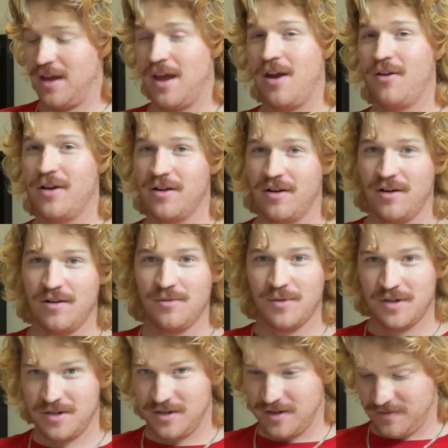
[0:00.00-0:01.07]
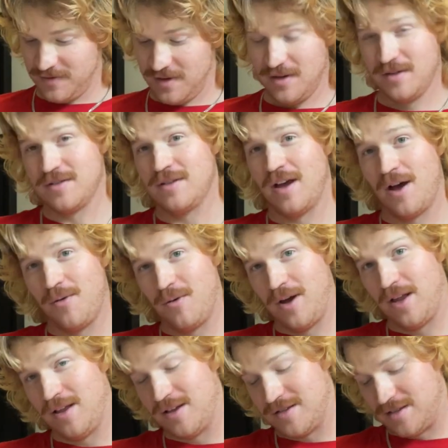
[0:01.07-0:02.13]
carry-all, which definitely does not
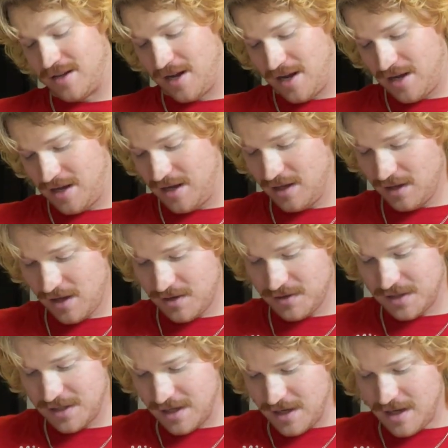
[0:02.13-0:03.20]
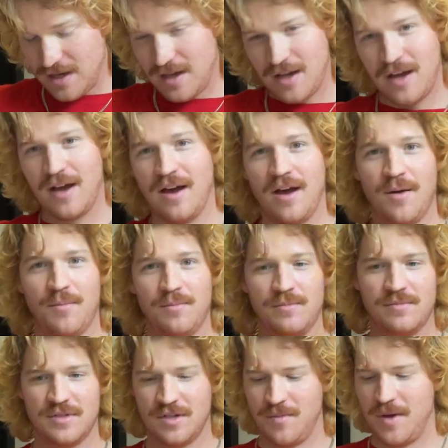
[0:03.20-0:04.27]
weigh less than 8 kilos.
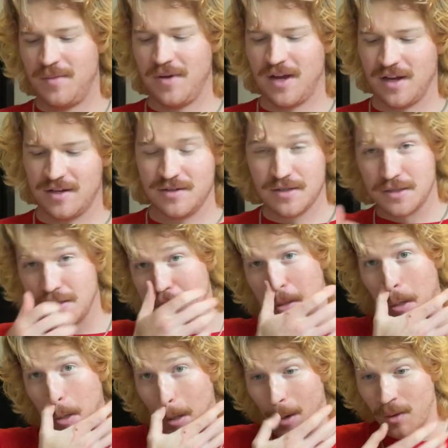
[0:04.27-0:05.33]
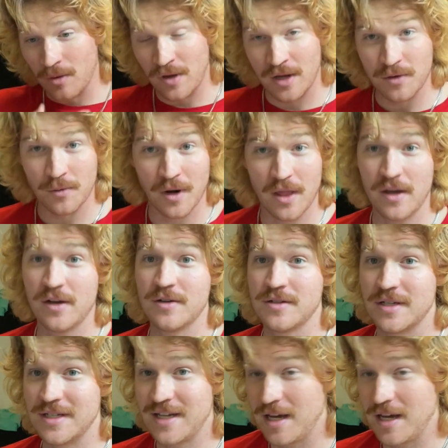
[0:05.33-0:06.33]
So maybe I can just hold on to one of those and